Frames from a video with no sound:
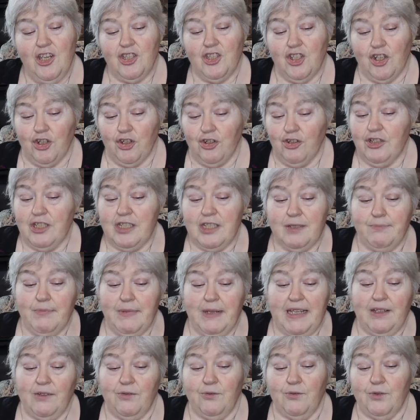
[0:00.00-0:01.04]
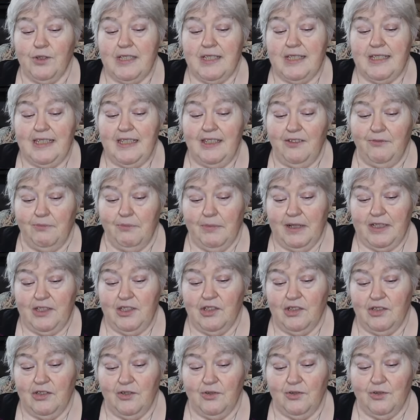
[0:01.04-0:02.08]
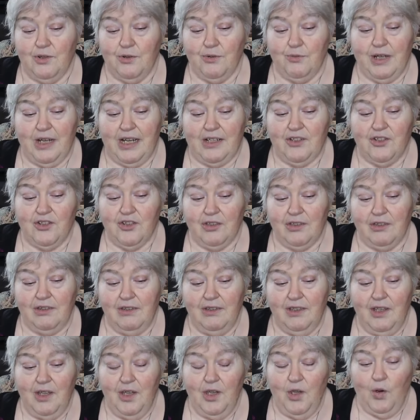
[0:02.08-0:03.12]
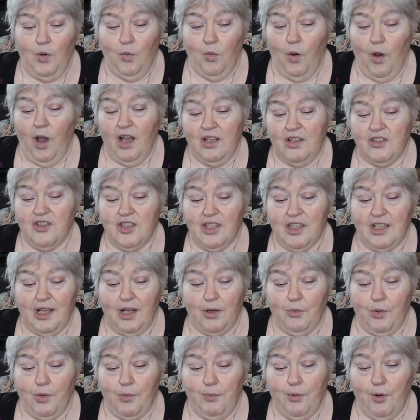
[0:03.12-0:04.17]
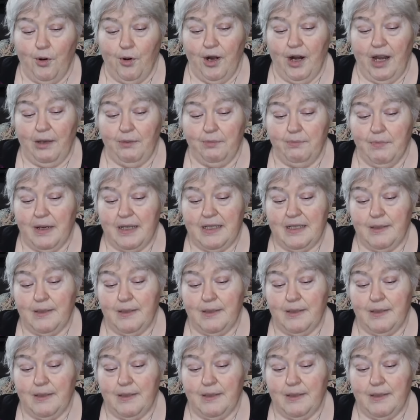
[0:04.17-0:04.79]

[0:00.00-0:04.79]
Turn to me and receive my gentle correction. Watch, and I will pour out my